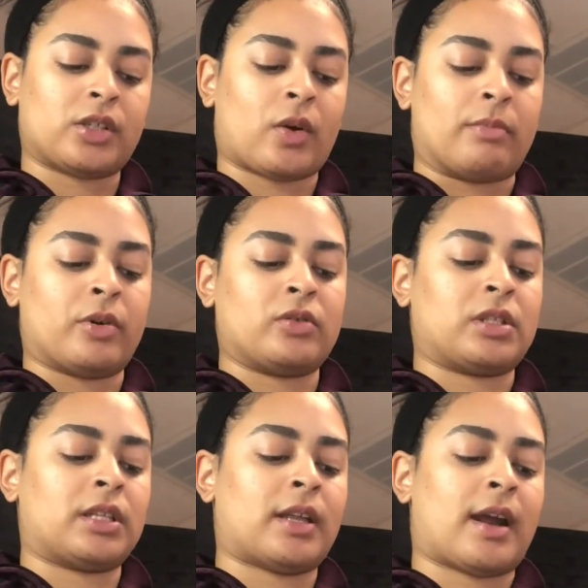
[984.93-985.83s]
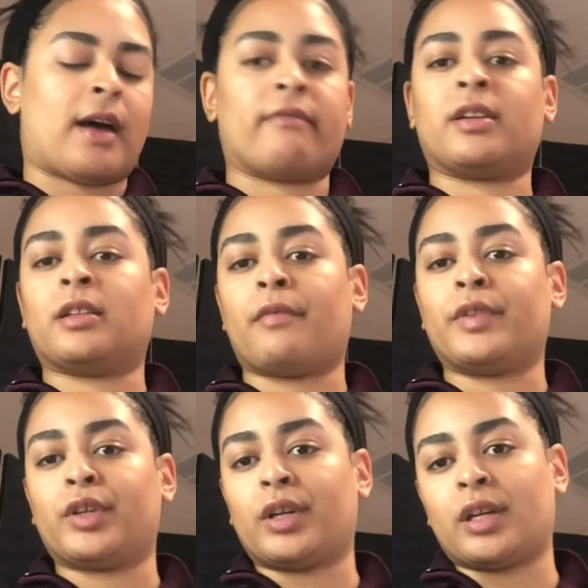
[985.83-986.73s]
So I posted that I have an
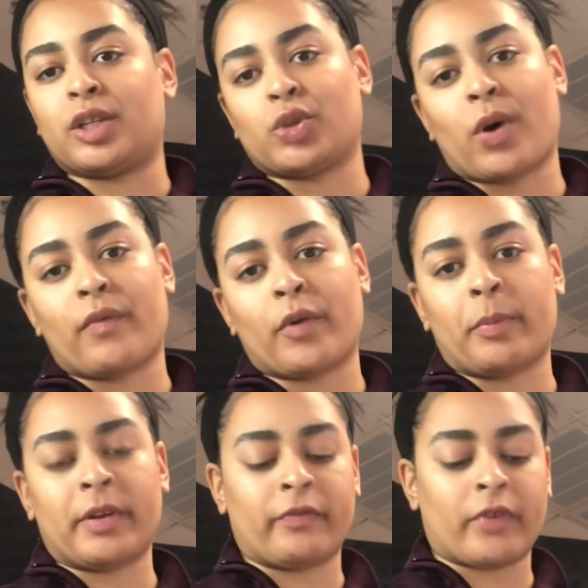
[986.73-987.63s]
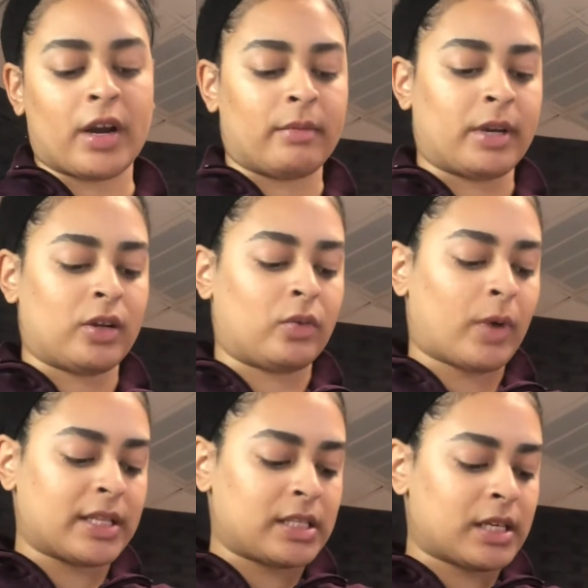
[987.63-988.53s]
11:30 and a 12 open for anybody who
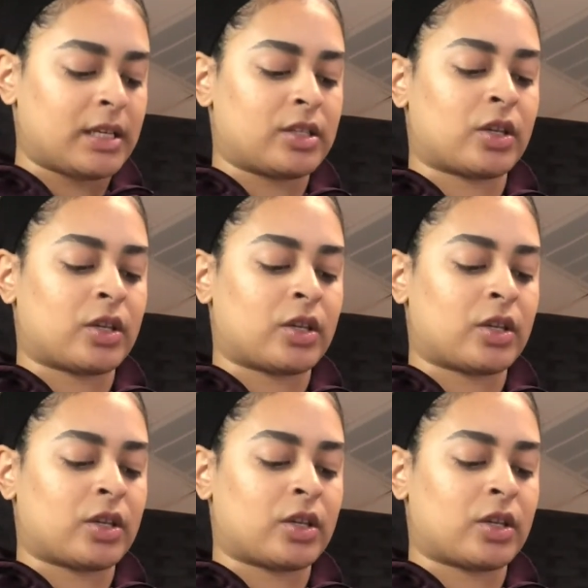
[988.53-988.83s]
wants it.